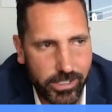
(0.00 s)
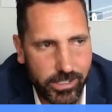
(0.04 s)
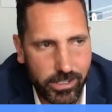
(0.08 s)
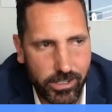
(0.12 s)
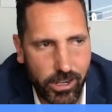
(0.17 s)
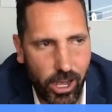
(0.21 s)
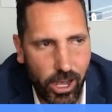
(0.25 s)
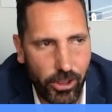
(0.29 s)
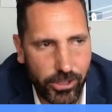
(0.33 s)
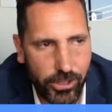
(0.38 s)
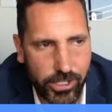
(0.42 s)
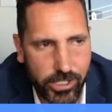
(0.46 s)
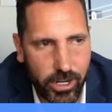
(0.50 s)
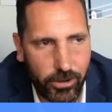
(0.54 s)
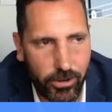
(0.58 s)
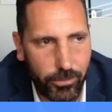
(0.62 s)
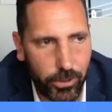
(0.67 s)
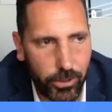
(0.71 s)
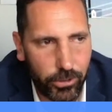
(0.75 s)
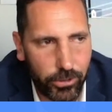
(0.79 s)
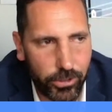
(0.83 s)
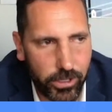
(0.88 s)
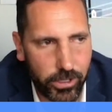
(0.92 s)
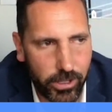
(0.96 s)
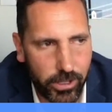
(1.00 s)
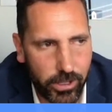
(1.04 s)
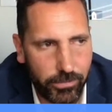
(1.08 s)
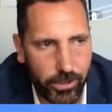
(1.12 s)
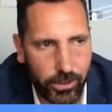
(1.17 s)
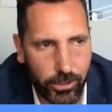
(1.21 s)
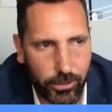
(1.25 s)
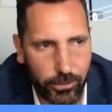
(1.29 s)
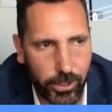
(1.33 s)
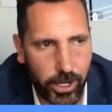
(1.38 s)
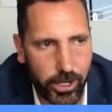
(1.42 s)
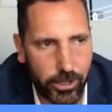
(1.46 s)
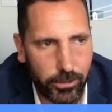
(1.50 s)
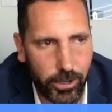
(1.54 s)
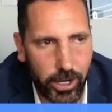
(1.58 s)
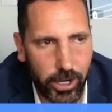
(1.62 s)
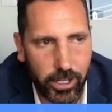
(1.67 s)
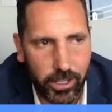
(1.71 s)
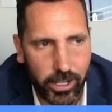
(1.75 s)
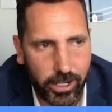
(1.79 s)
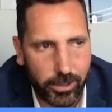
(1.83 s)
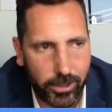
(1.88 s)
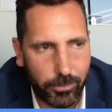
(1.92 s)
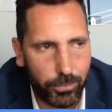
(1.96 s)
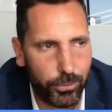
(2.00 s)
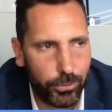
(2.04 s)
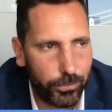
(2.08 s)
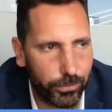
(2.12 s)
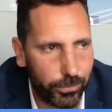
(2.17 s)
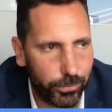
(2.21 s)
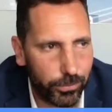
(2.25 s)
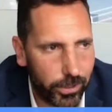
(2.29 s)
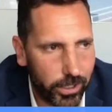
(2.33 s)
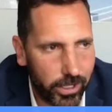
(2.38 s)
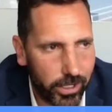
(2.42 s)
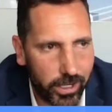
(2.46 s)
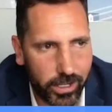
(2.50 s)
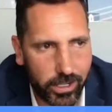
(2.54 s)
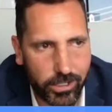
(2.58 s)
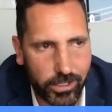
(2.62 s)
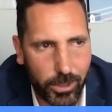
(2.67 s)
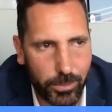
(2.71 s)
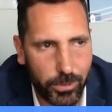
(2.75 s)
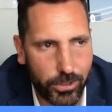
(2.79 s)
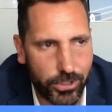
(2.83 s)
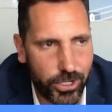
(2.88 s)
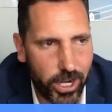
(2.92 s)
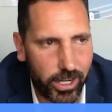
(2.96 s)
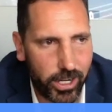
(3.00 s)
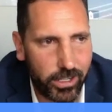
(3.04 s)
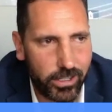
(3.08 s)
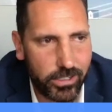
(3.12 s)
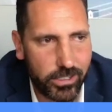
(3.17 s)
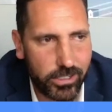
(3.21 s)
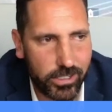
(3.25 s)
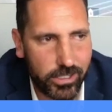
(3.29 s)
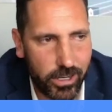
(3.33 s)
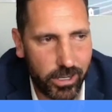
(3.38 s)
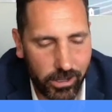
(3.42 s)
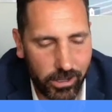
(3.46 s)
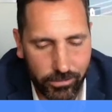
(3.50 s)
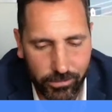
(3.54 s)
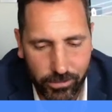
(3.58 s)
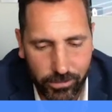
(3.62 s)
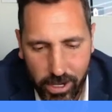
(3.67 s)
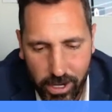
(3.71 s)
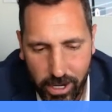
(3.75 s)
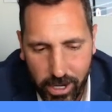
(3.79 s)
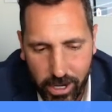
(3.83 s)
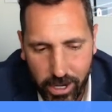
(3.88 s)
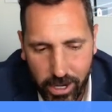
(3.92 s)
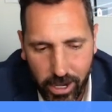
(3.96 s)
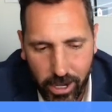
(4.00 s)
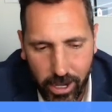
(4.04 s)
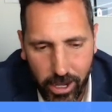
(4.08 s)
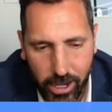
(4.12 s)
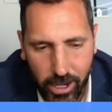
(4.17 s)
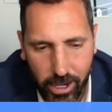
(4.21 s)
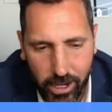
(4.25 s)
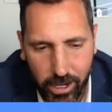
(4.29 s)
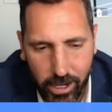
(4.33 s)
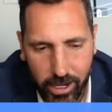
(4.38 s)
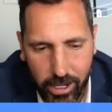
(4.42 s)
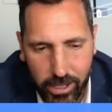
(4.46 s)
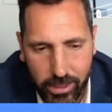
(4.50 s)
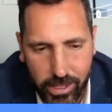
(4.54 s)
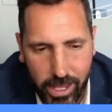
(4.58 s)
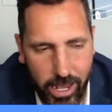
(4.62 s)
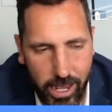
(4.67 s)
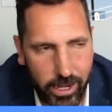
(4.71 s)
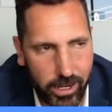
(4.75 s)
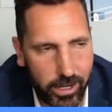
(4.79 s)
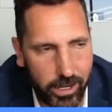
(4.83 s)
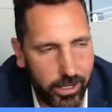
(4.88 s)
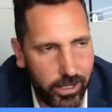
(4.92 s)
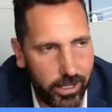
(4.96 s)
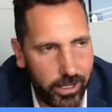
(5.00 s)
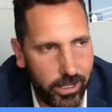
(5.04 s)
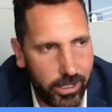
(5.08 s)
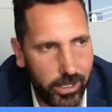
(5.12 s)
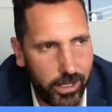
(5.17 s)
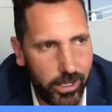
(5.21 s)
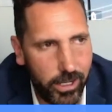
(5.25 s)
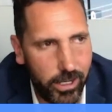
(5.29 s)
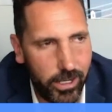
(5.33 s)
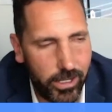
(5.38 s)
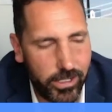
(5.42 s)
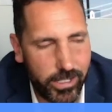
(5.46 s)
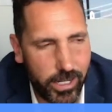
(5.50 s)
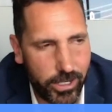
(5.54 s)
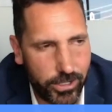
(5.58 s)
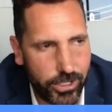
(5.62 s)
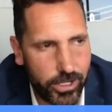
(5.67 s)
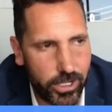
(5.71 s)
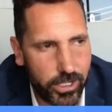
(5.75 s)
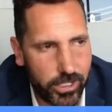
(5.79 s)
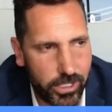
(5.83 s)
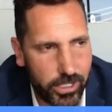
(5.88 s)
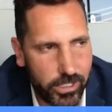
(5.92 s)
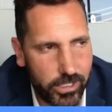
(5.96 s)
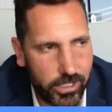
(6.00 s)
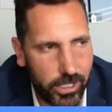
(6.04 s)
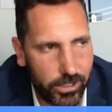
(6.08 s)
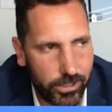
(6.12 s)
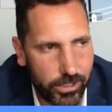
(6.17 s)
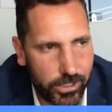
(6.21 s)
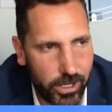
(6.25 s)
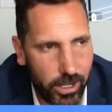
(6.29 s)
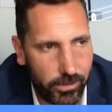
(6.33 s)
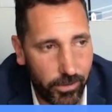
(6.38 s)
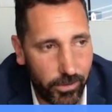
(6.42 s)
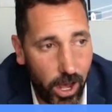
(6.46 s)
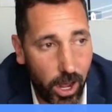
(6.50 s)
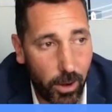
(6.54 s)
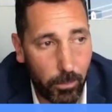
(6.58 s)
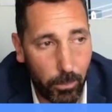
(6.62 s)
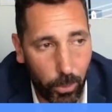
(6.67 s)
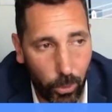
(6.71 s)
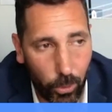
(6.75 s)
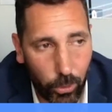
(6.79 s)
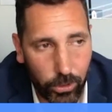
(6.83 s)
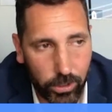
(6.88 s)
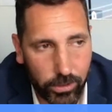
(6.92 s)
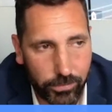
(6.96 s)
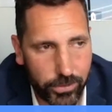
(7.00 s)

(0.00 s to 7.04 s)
all the stuff we learned in the 5th grade, right? Like proofreading, double checking stuff, and that attention to detail stuff on board.